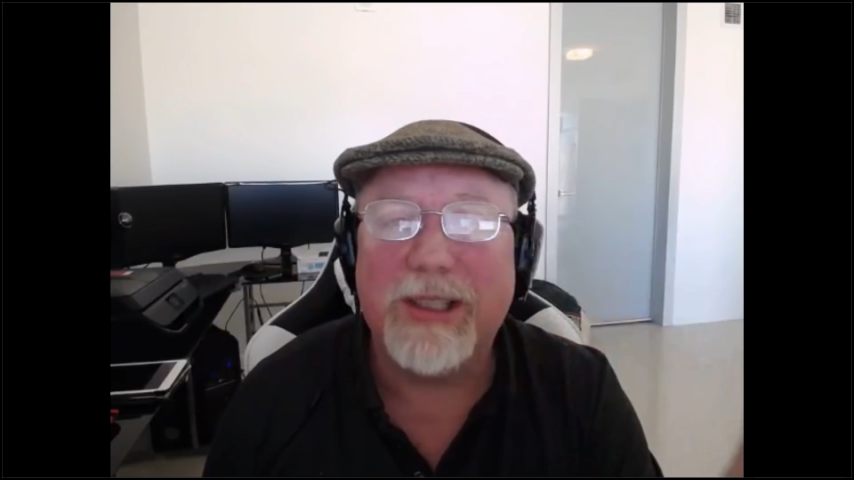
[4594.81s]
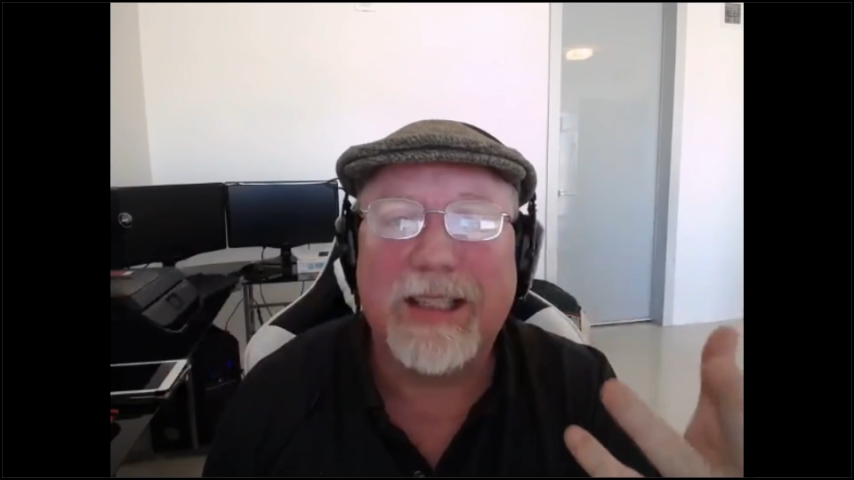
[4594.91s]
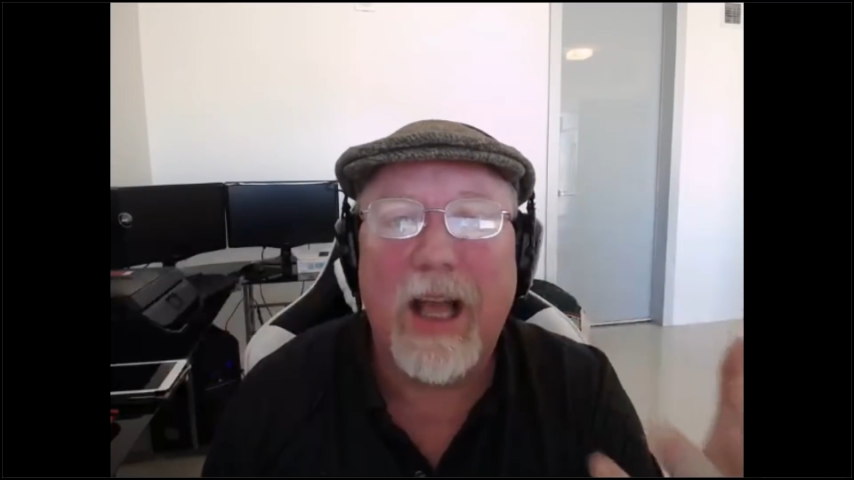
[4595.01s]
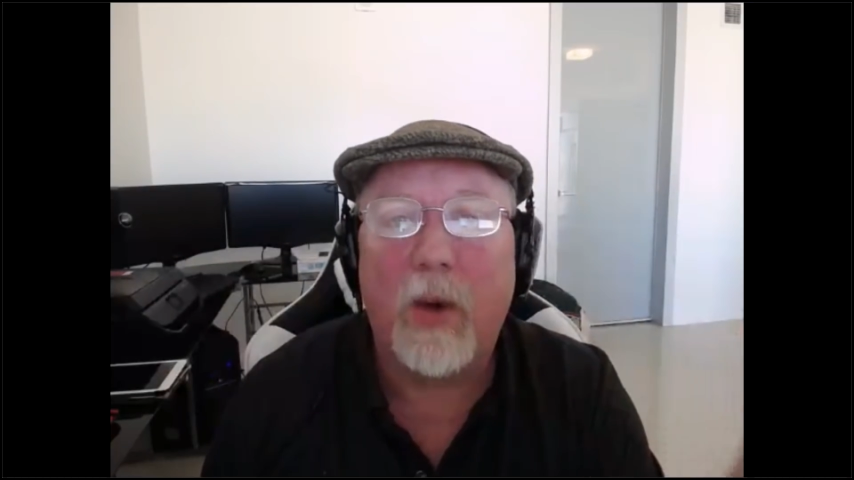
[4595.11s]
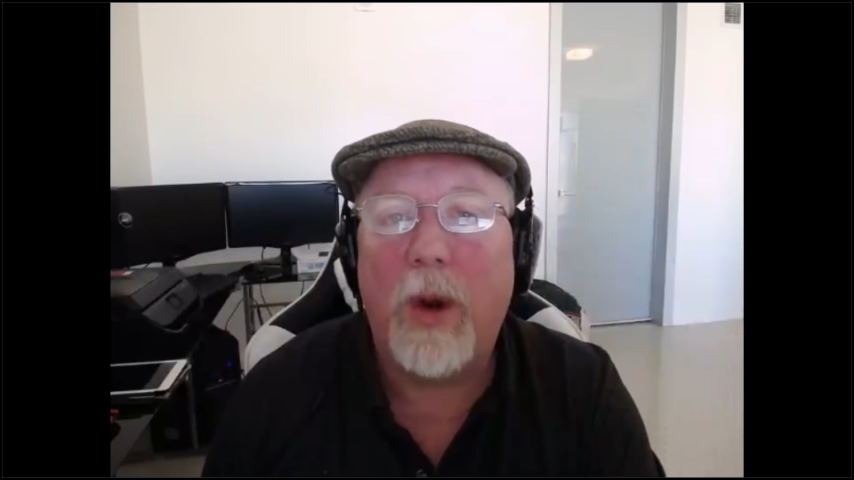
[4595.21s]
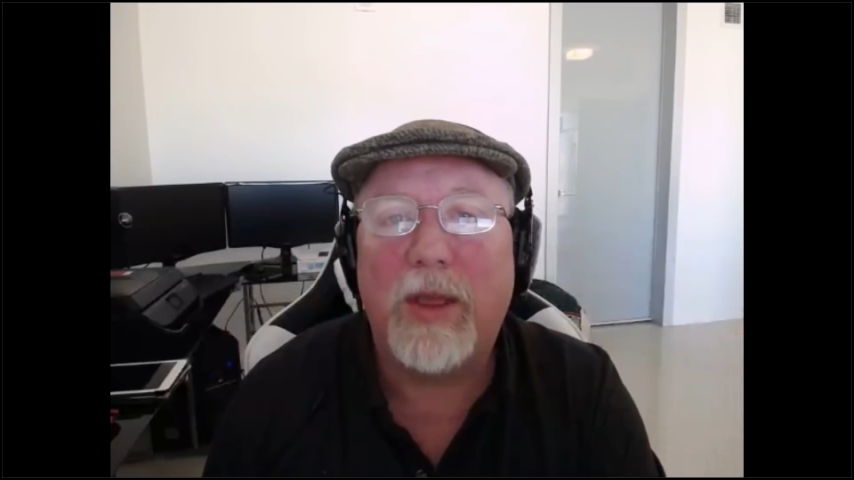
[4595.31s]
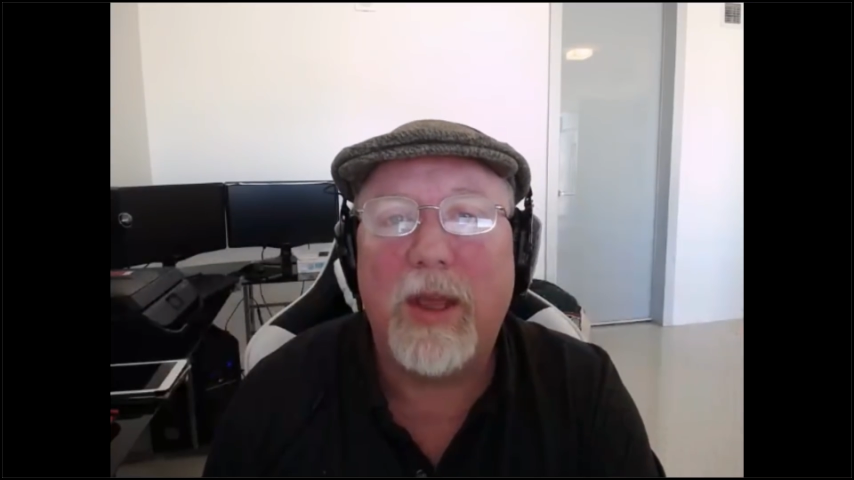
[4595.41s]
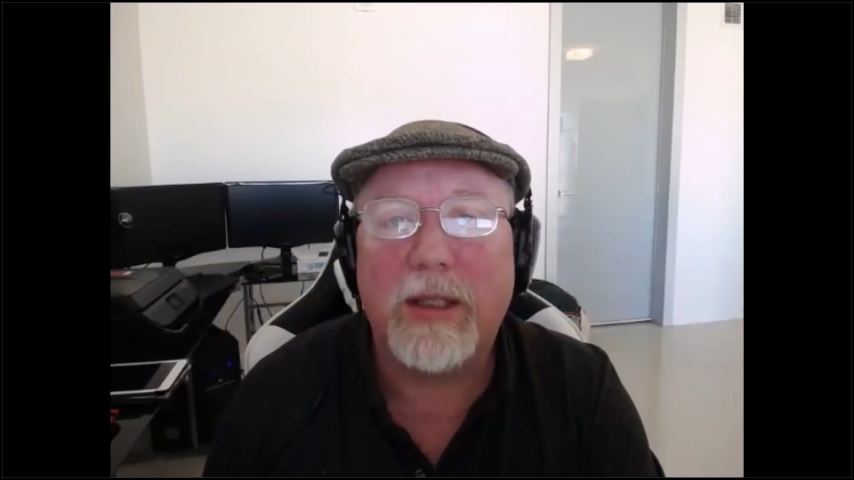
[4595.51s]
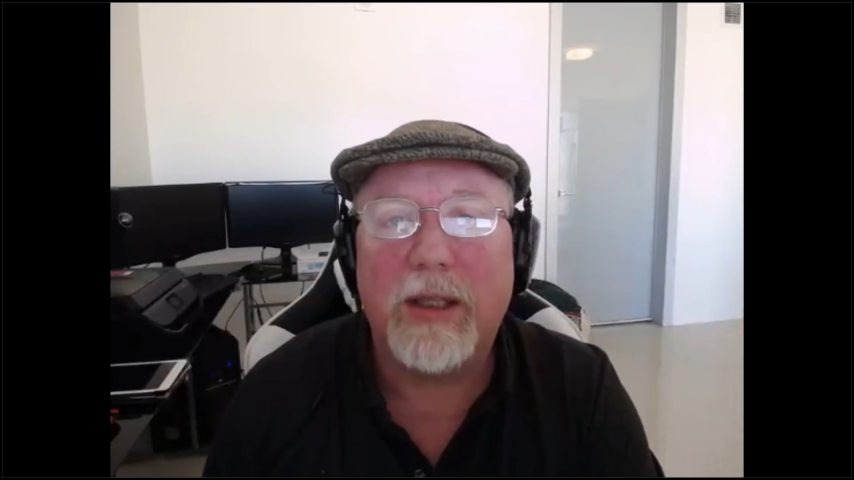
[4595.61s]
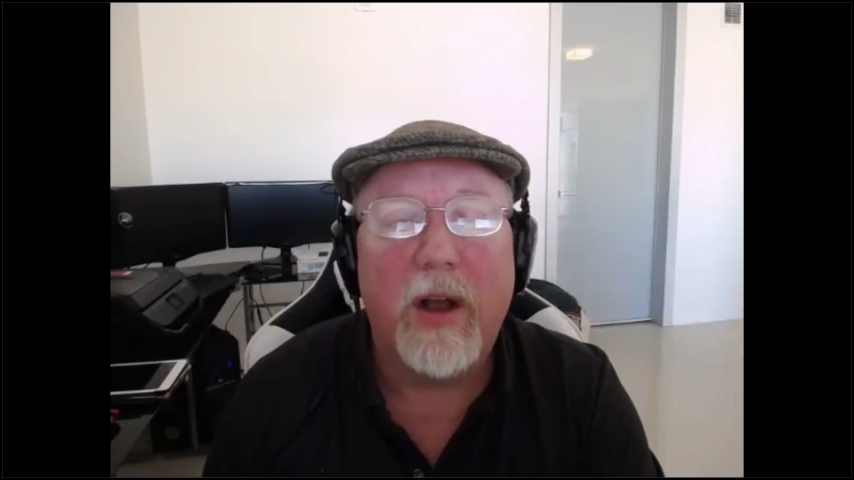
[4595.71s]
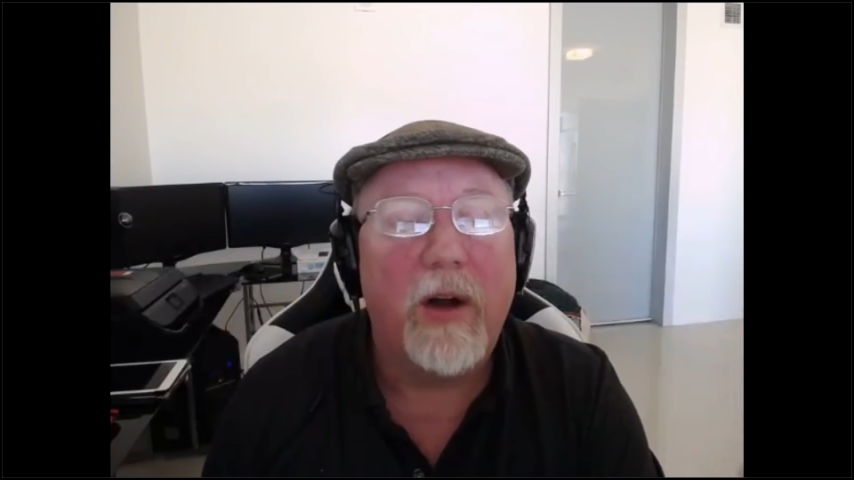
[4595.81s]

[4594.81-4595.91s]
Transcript: that stay with us